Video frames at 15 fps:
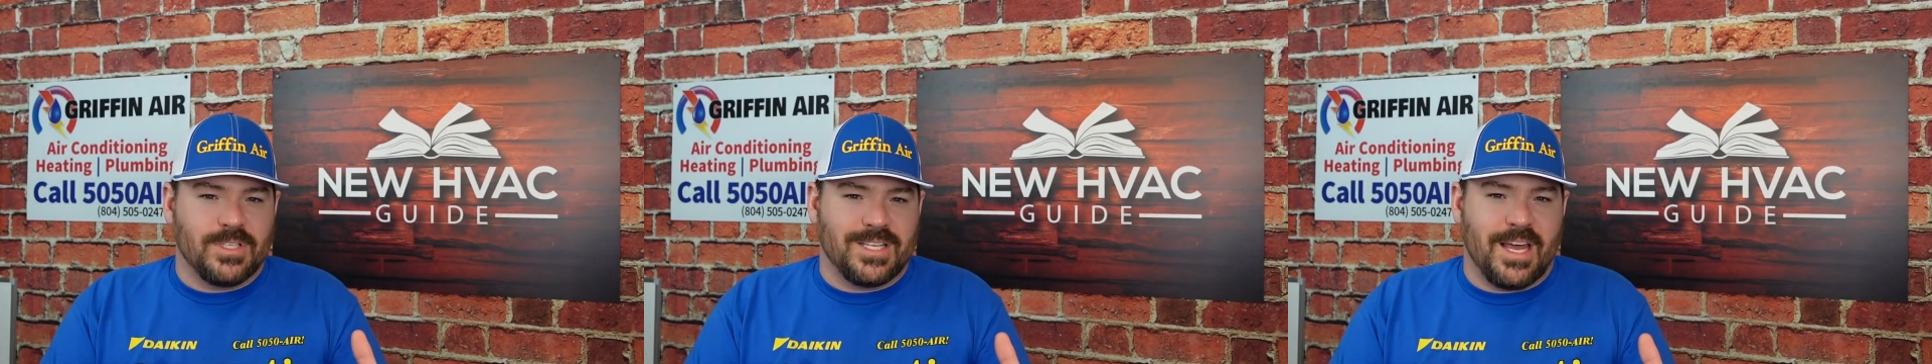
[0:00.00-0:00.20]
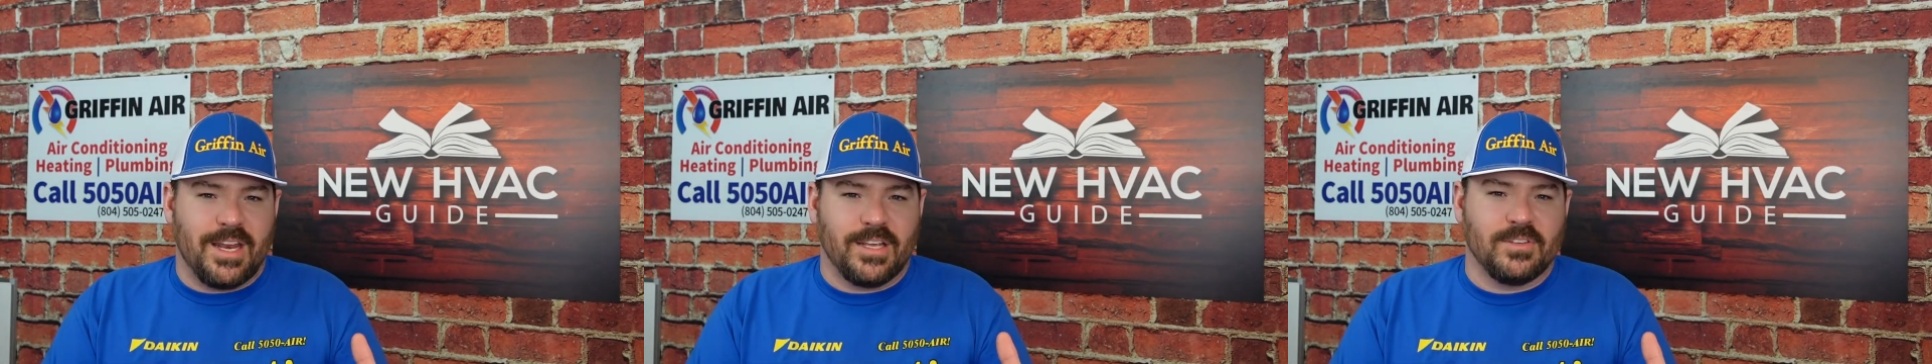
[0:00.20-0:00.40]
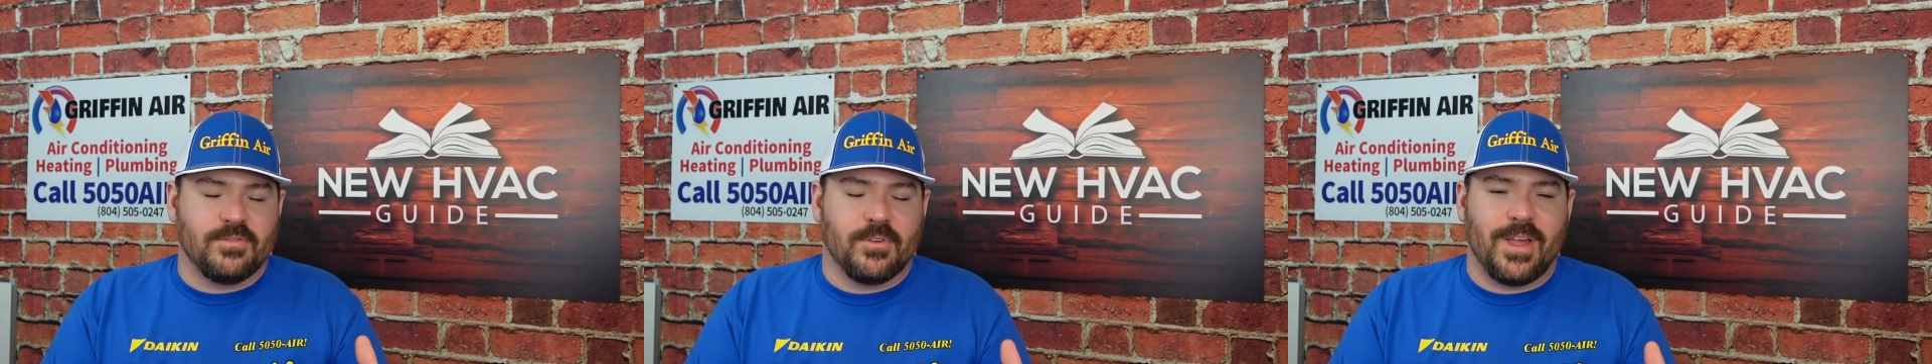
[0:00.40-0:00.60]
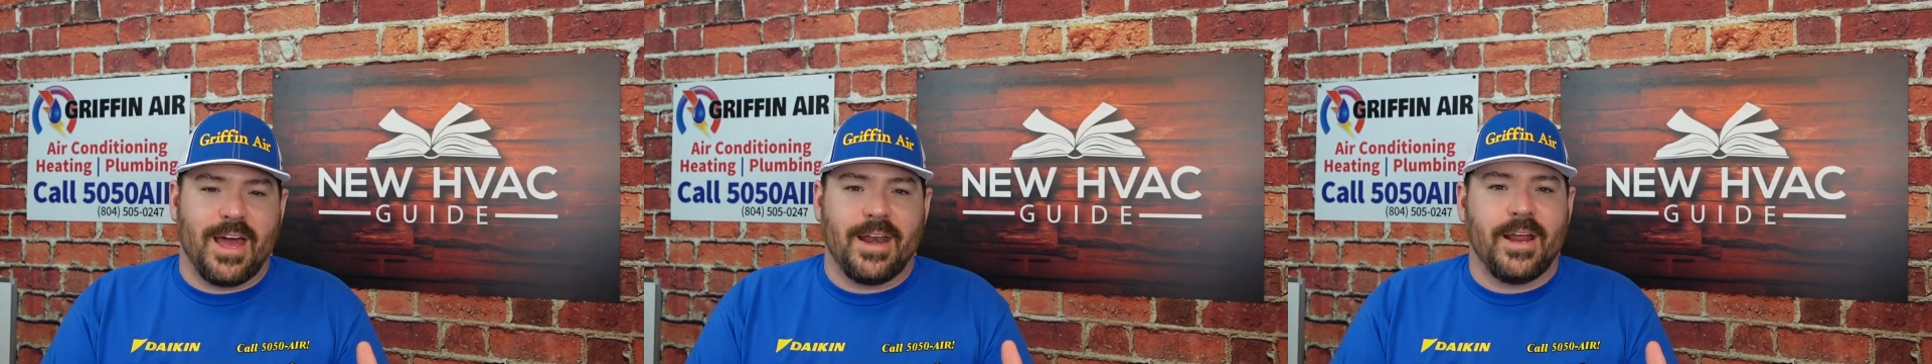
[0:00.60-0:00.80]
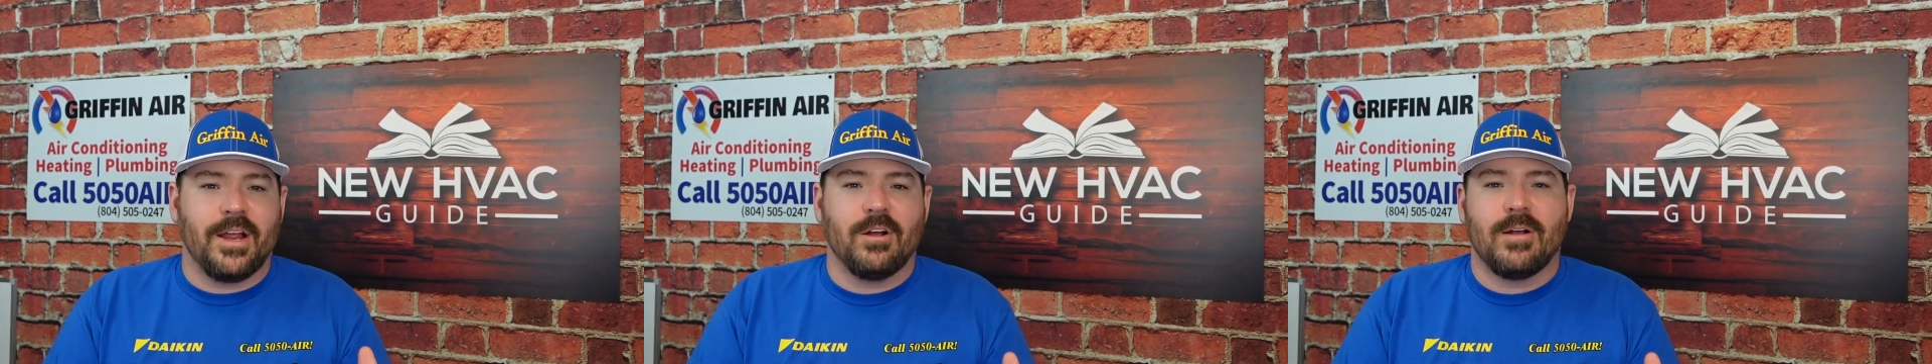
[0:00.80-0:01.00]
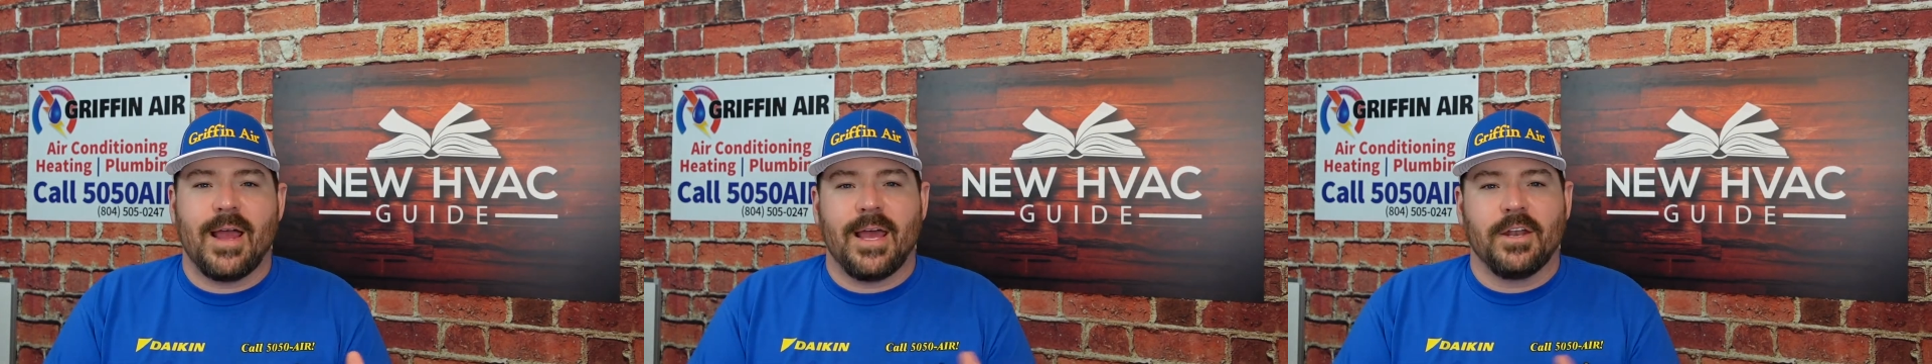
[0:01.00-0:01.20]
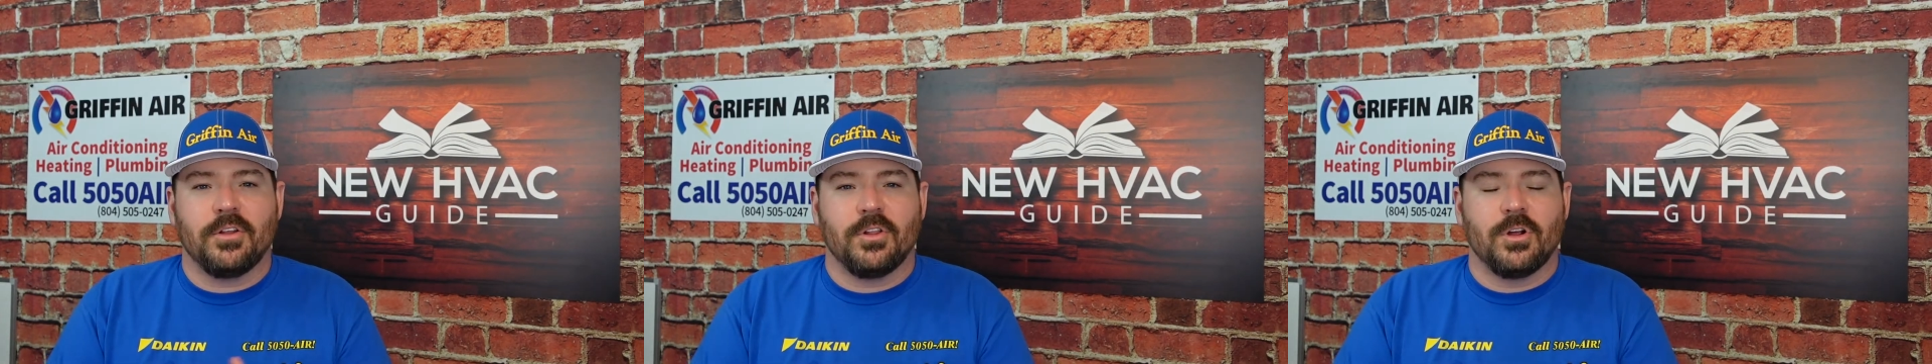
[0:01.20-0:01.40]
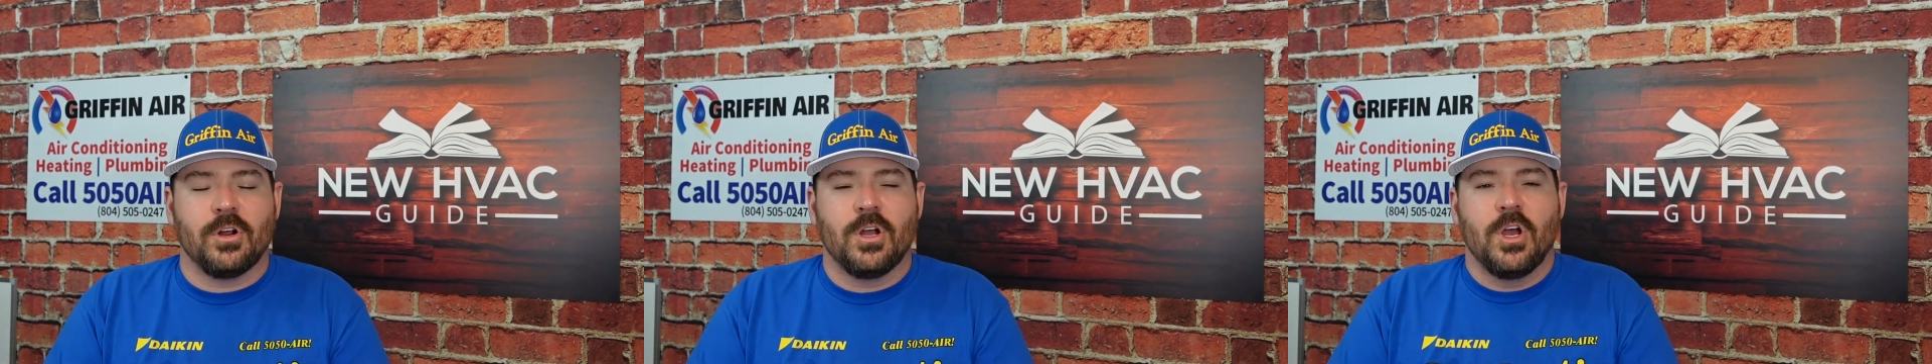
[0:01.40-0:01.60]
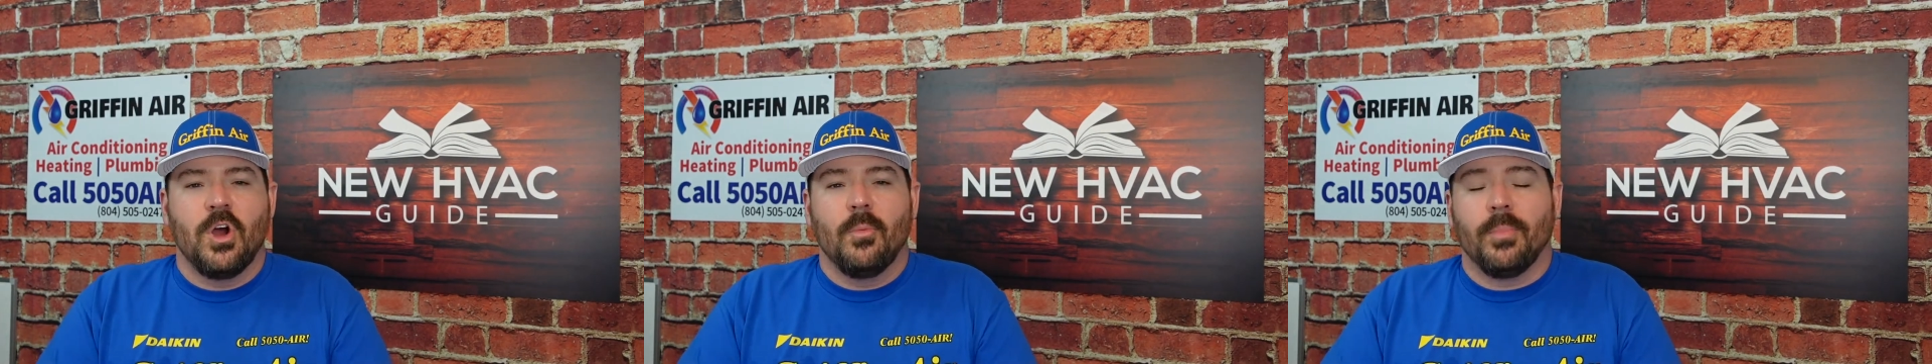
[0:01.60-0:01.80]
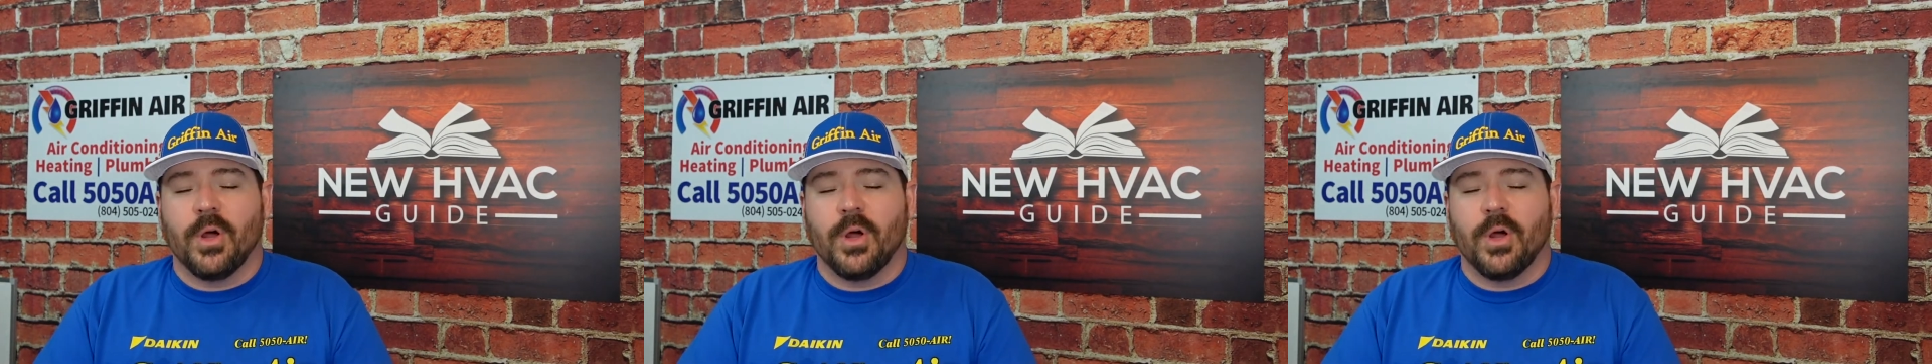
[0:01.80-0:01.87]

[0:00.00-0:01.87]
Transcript: settings for that air handler.